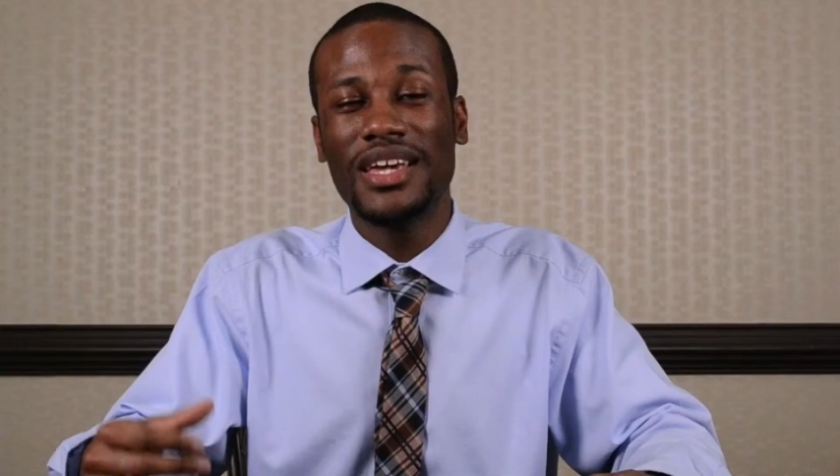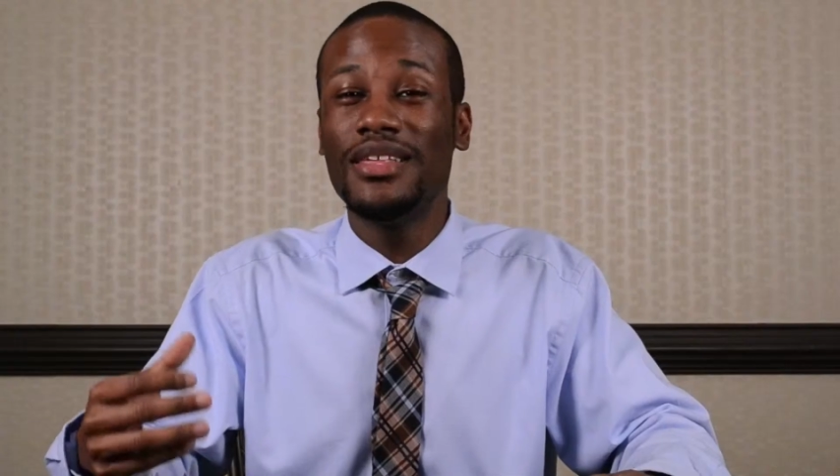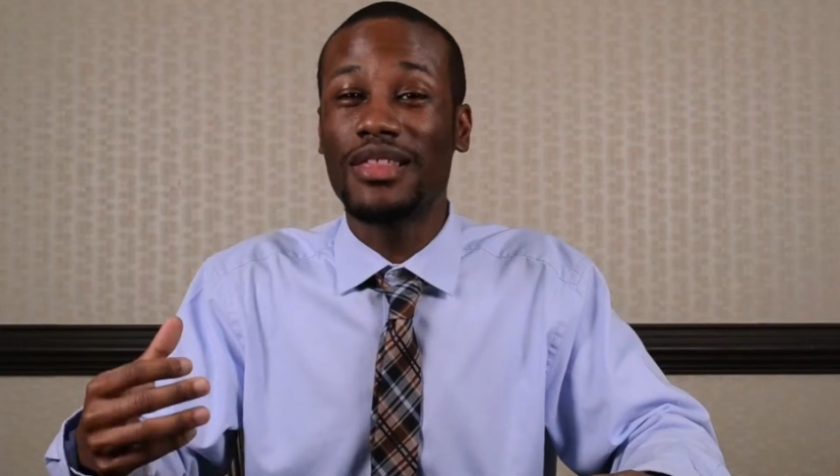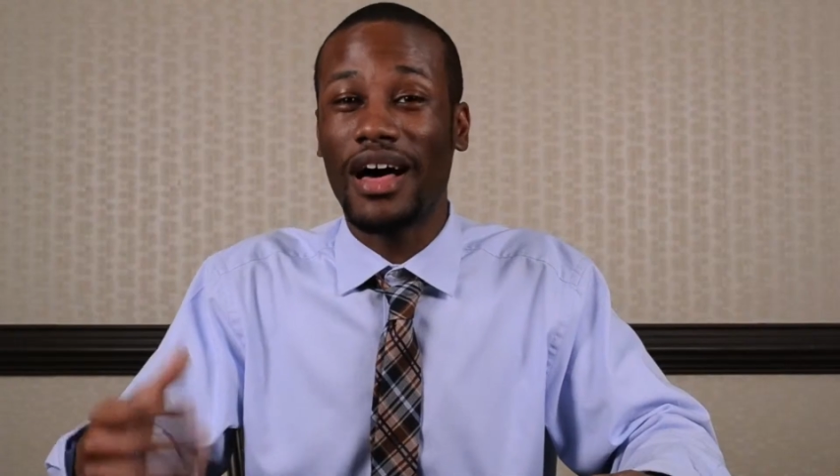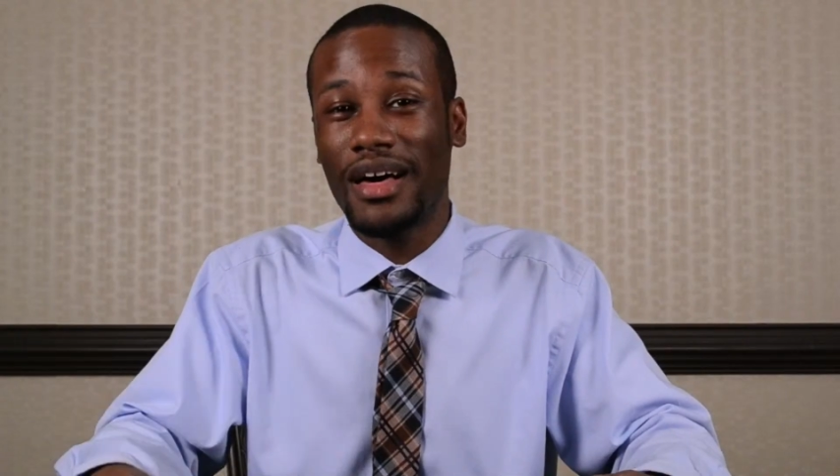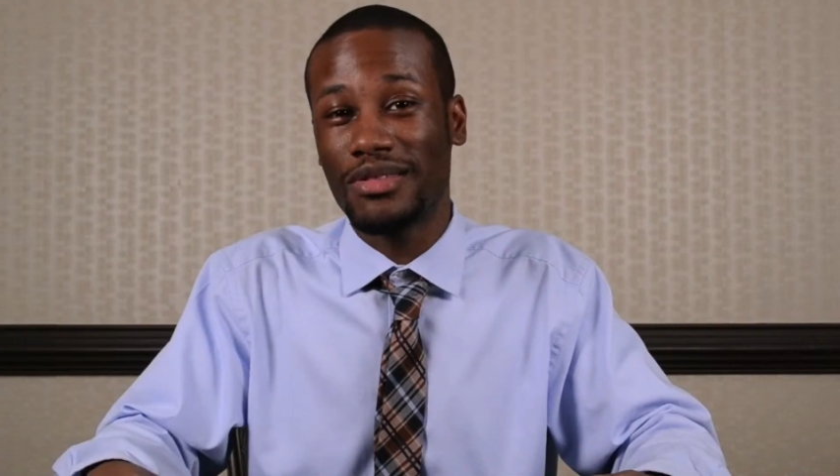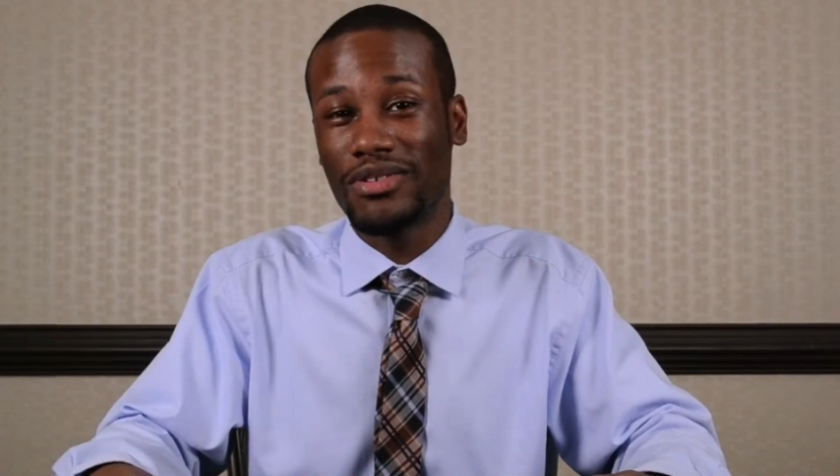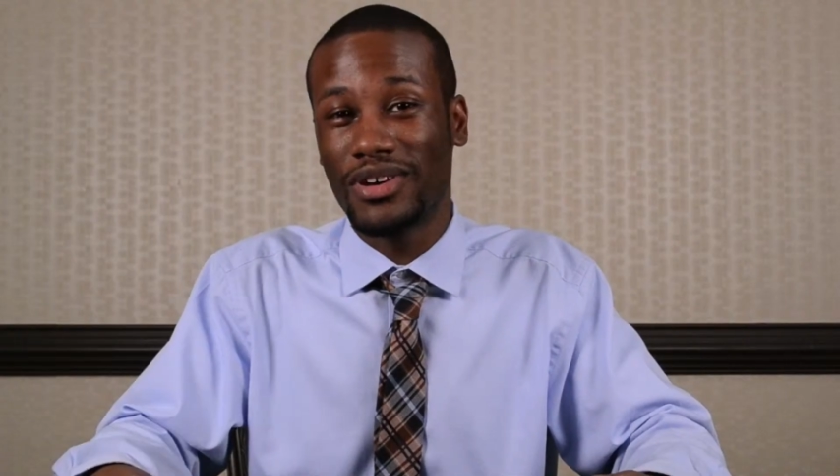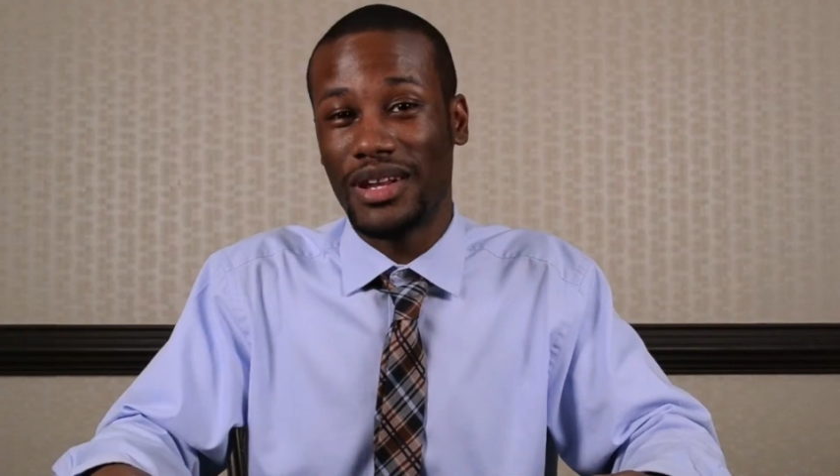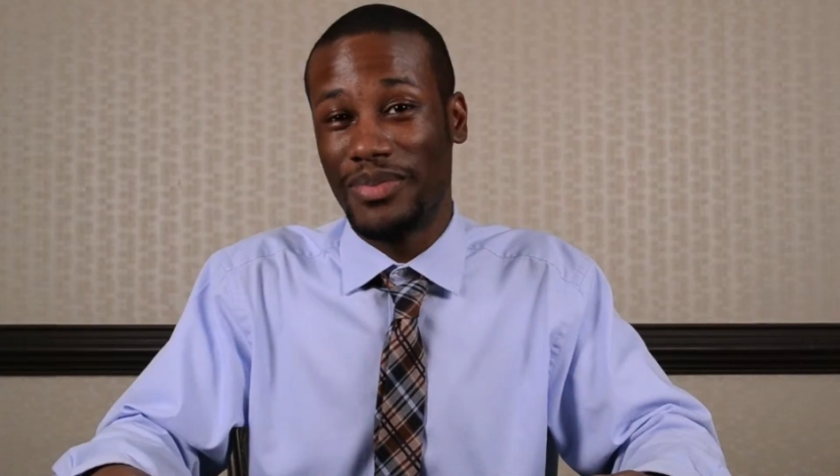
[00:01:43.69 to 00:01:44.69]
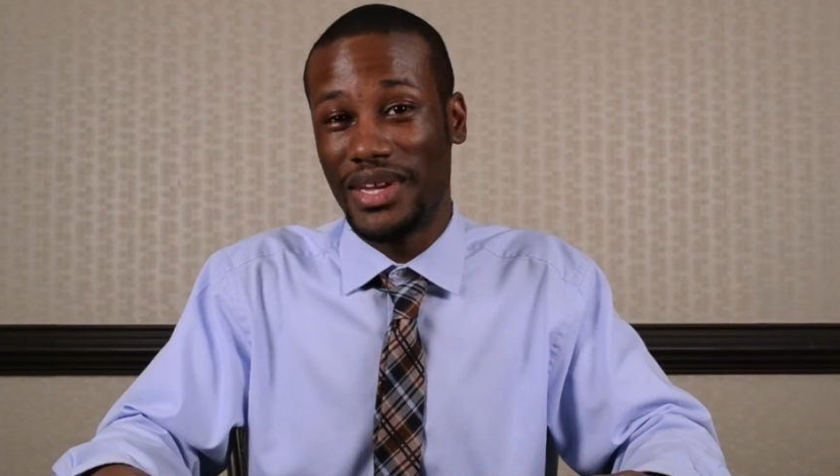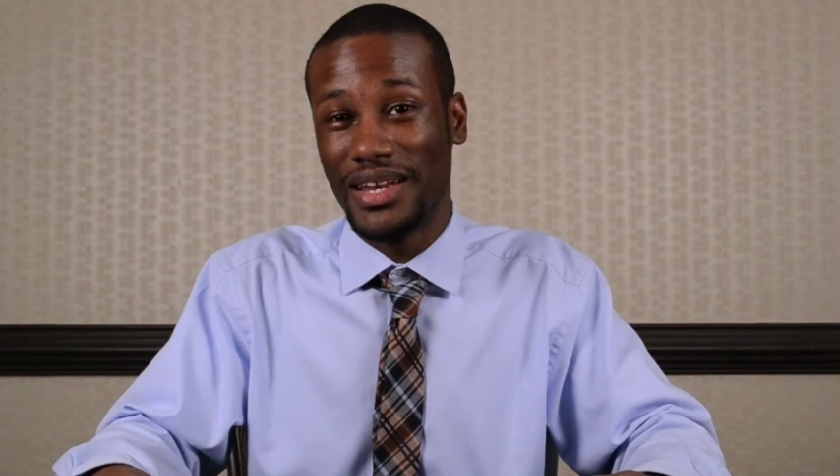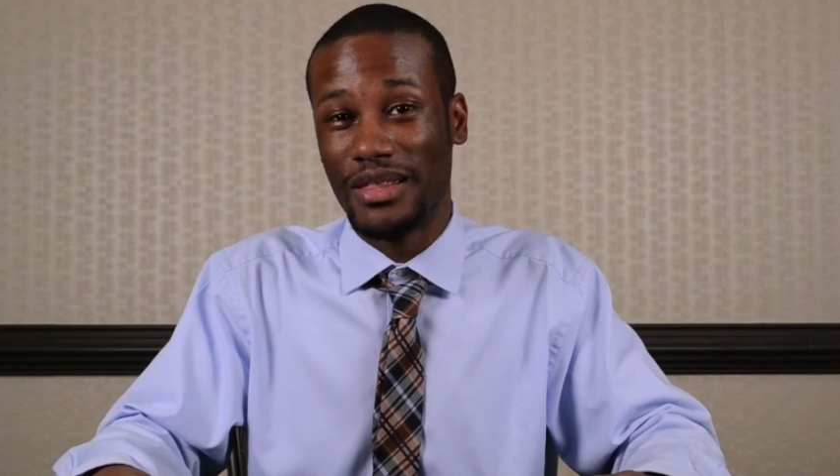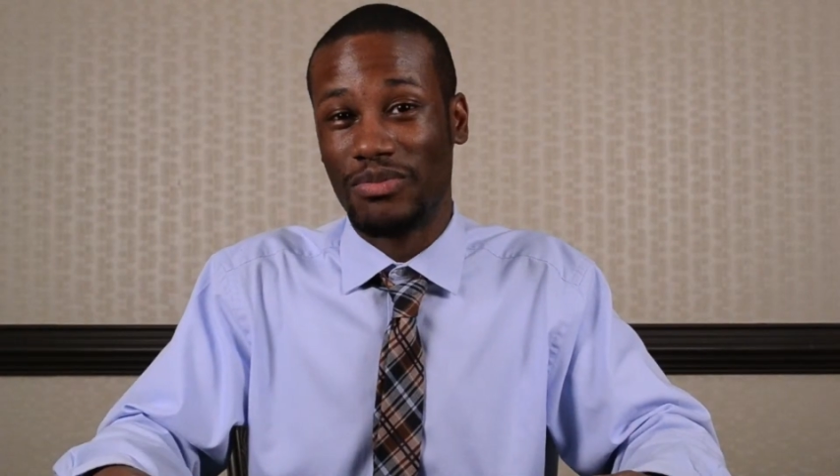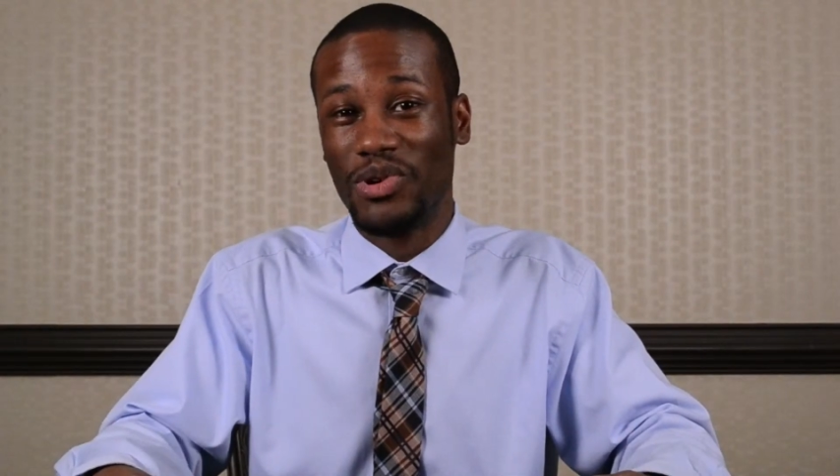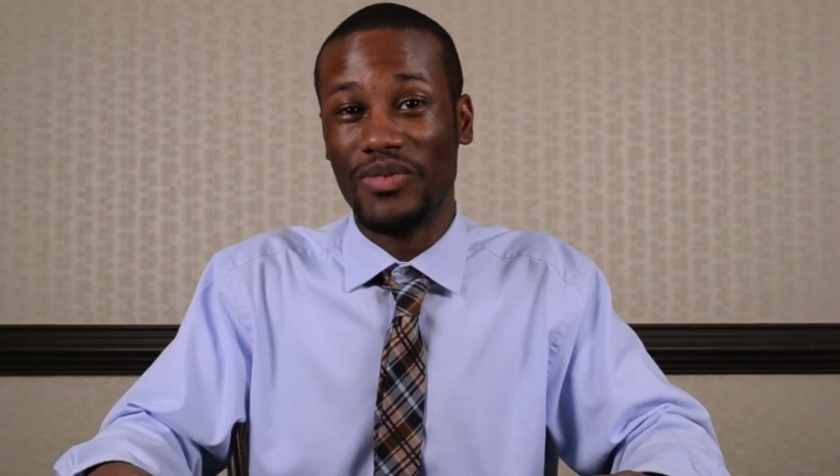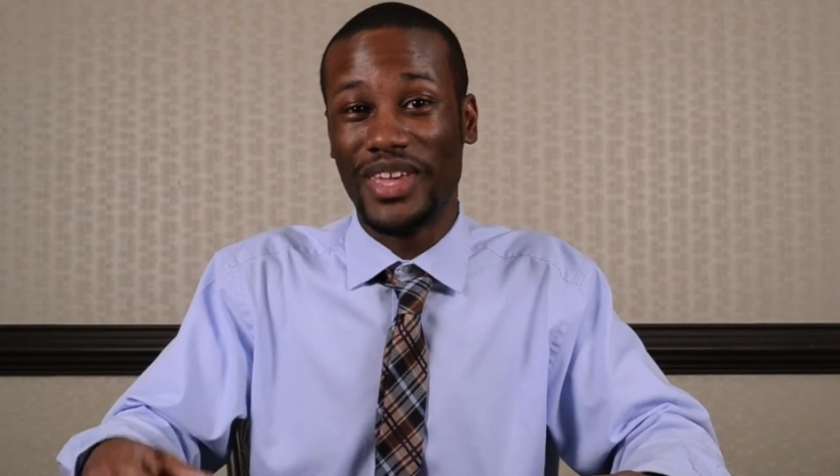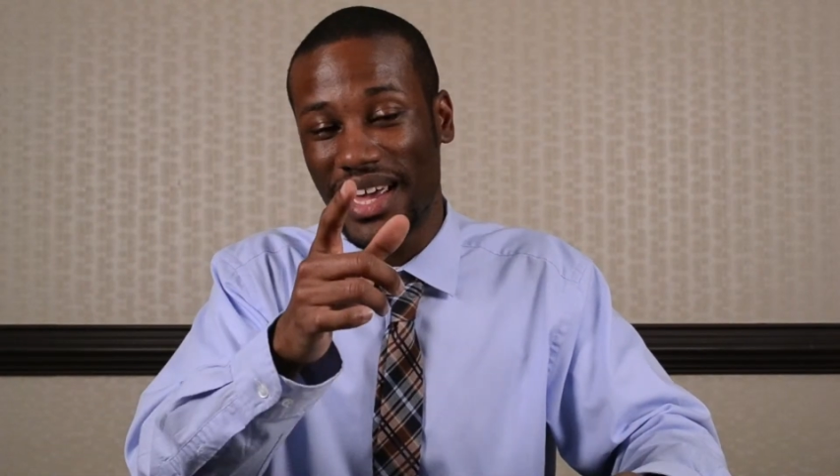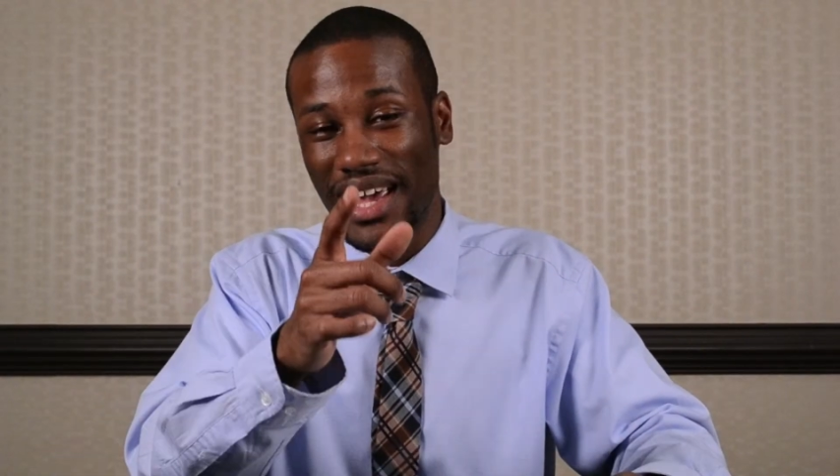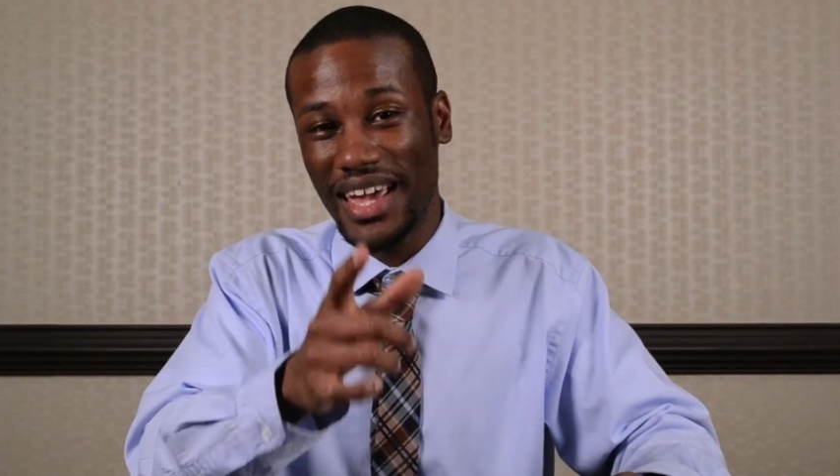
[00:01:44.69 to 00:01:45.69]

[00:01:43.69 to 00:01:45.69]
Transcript: He's also gonna be in this movie.